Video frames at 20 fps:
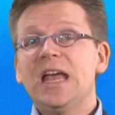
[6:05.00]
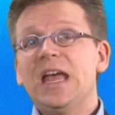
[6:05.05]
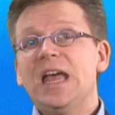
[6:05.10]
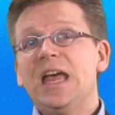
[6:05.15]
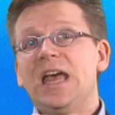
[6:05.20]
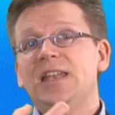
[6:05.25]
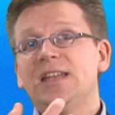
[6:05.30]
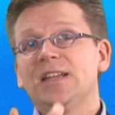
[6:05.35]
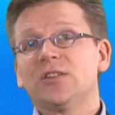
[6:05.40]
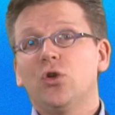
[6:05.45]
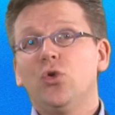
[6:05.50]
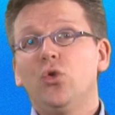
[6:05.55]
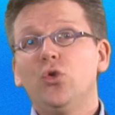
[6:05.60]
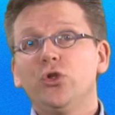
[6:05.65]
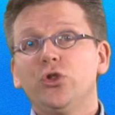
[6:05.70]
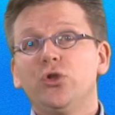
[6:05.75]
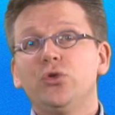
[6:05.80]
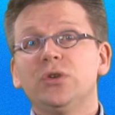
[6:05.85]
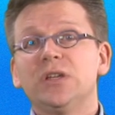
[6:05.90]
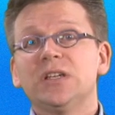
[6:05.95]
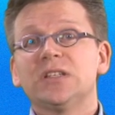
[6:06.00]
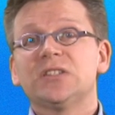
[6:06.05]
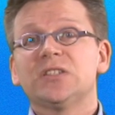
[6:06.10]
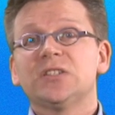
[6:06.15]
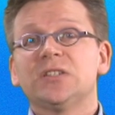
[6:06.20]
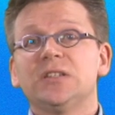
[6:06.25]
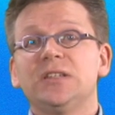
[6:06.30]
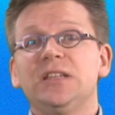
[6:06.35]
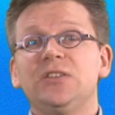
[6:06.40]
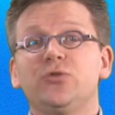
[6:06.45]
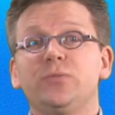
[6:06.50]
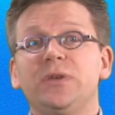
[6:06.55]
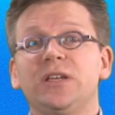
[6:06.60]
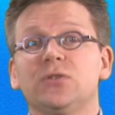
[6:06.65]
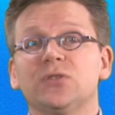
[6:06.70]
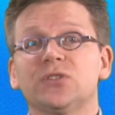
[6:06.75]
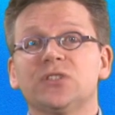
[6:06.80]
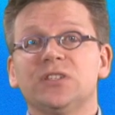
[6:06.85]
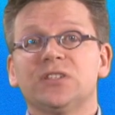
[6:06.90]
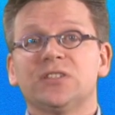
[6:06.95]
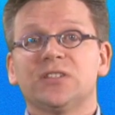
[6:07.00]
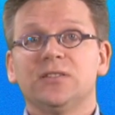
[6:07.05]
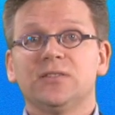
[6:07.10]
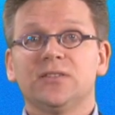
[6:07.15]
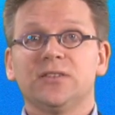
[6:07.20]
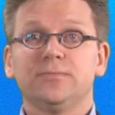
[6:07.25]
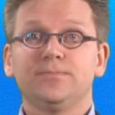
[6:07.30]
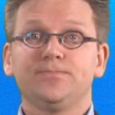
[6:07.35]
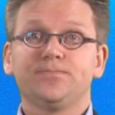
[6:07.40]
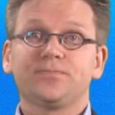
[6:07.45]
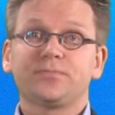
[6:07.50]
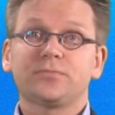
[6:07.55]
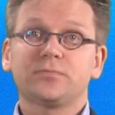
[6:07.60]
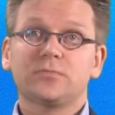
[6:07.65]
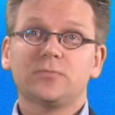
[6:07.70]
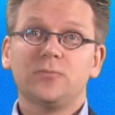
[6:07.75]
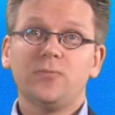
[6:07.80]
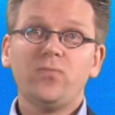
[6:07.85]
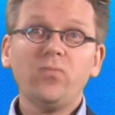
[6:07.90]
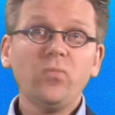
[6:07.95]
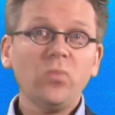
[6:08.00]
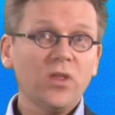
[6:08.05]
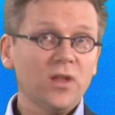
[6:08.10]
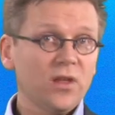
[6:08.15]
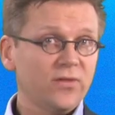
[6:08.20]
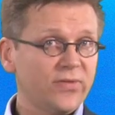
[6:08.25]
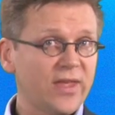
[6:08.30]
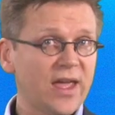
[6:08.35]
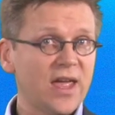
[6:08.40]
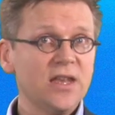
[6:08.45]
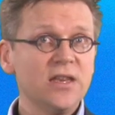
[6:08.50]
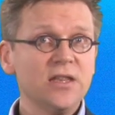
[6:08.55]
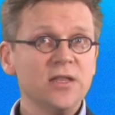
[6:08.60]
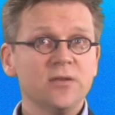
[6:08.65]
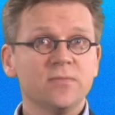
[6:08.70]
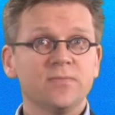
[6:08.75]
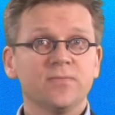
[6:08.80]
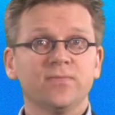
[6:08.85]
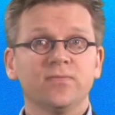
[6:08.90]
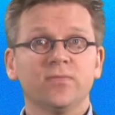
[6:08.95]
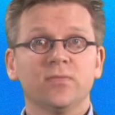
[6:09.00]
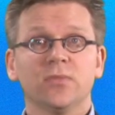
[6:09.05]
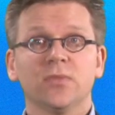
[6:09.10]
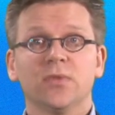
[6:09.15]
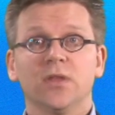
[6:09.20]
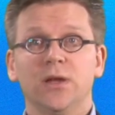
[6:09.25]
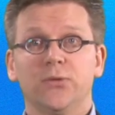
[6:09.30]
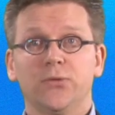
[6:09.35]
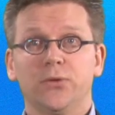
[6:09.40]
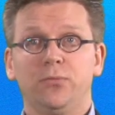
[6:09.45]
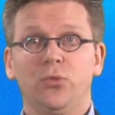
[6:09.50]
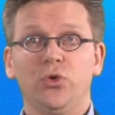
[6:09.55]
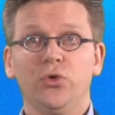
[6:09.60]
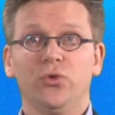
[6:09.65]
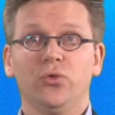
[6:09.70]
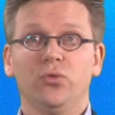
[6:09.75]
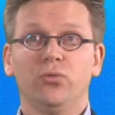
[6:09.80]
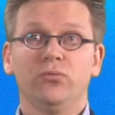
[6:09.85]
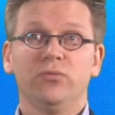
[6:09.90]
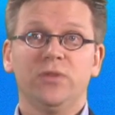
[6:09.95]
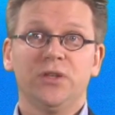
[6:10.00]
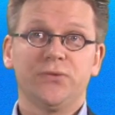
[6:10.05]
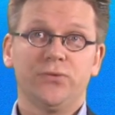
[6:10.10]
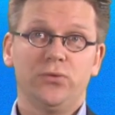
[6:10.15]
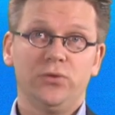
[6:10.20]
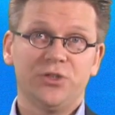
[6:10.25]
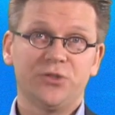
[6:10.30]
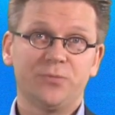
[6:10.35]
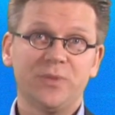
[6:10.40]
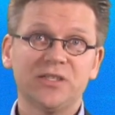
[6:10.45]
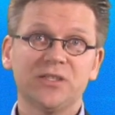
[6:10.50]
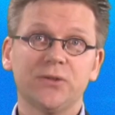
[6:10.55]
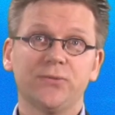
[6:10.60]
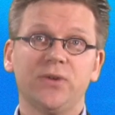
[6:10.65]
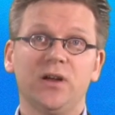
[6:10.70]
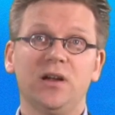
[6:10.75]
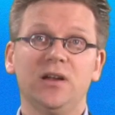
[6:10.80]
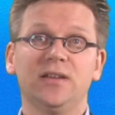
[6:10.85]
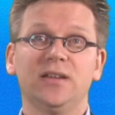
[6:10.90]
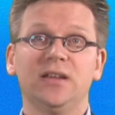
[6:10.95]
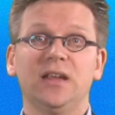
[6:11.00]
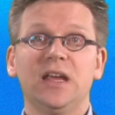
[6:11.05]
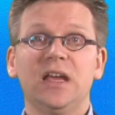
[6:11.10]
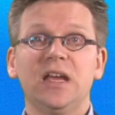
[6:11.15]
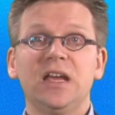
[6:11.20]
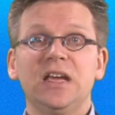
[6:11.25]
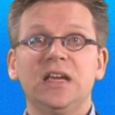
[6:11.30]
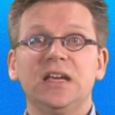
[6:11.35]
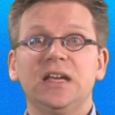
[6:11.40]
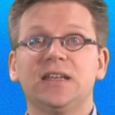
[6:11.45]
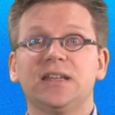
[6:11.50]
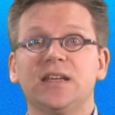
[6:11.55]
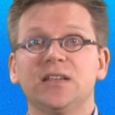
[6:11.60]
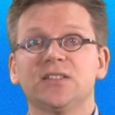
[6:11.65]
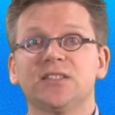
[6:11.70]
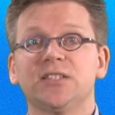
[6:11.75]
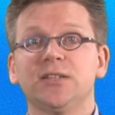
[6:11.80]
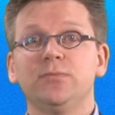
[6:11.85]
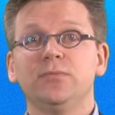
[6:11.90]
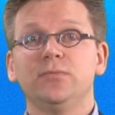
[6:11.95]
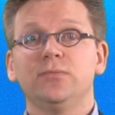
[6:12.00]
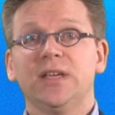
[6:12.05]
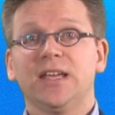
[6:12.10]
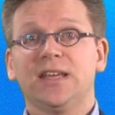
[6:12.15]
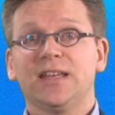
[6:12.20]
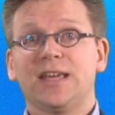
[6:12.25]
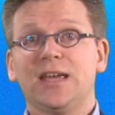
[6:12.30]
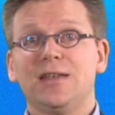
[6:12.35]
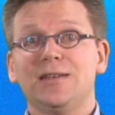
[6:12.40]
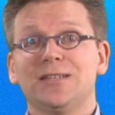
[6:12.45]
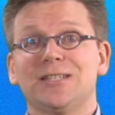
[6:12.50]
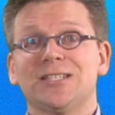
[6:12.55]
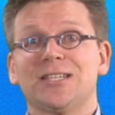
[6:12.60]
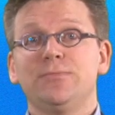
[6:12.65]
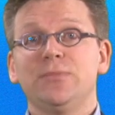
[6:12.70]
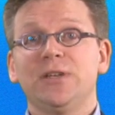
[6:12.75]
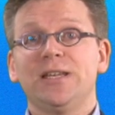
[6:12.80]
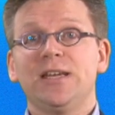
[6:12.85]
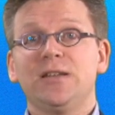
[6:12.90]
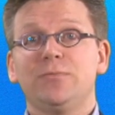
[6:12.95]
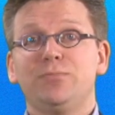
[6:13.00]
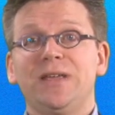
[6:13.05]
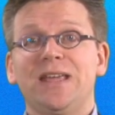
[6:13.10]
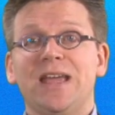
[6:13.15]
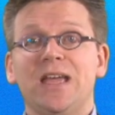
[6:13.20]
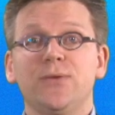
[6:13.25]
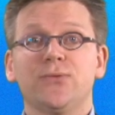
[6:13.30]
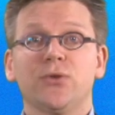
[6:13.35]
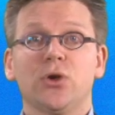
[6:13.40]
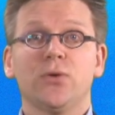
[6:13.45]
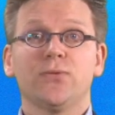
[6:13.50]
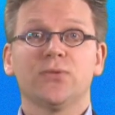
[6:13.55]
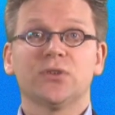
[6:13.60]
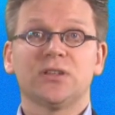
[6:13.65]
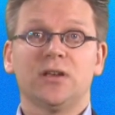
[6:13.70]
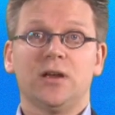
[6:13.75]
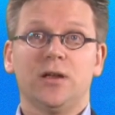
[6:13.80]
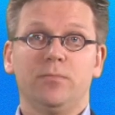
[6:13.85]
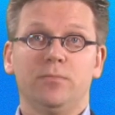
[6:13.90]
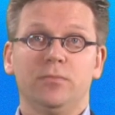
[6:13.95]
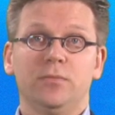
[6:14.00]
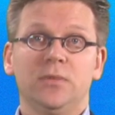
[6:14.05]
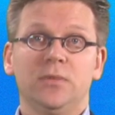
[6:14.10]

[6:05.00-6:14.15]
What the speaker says: and that all units need to be consistent. Then, if a model is fully specified, it can simulate behavior over time.